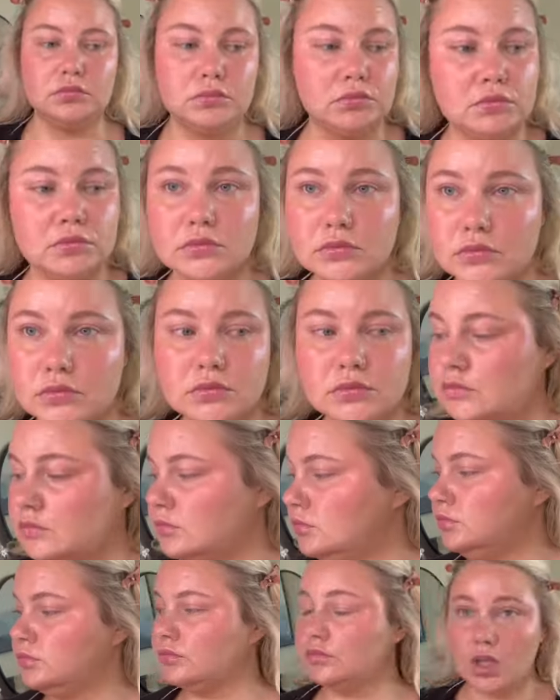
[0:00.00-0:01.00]
setting spray.
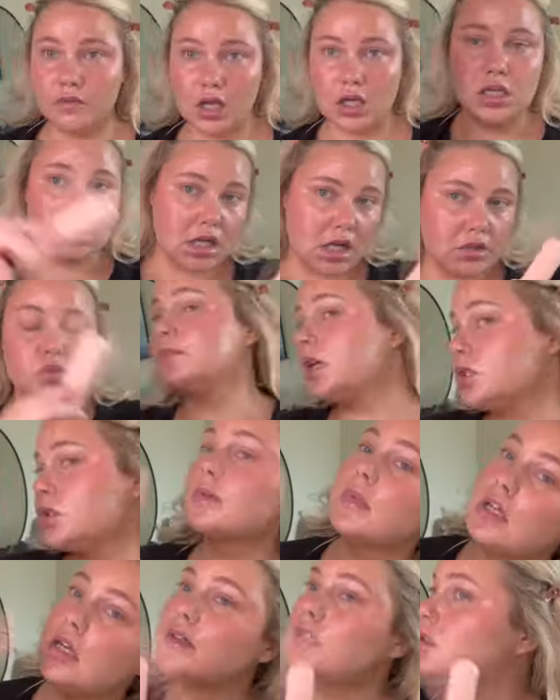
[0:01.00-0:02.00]
It gives a really pretty
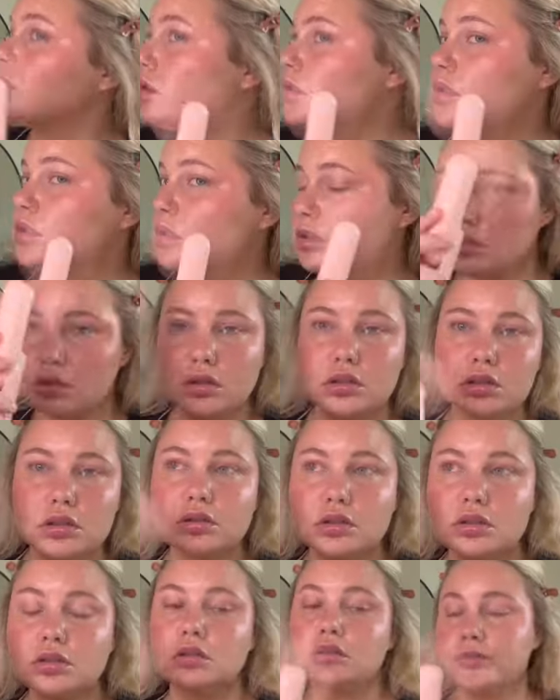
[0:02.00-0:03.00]
glow, and I just let it
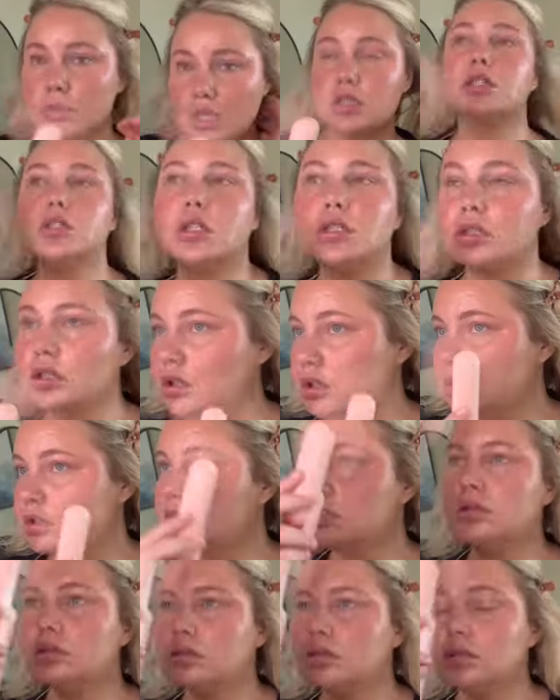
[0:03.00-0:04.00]
dry,
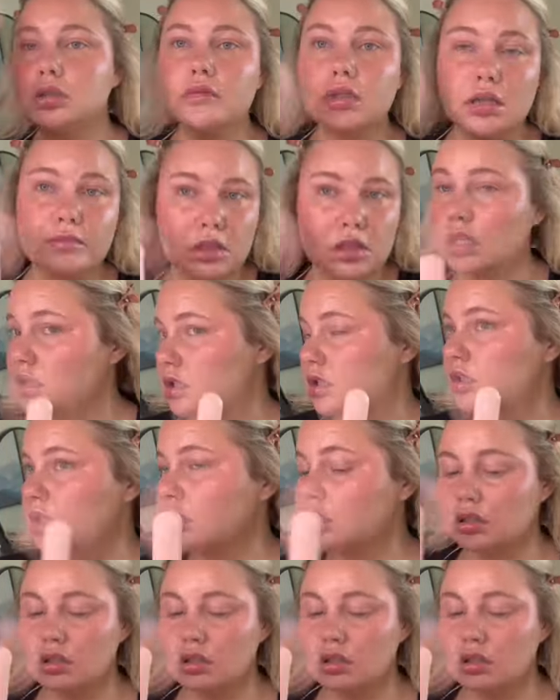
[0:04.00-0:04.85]
and I just look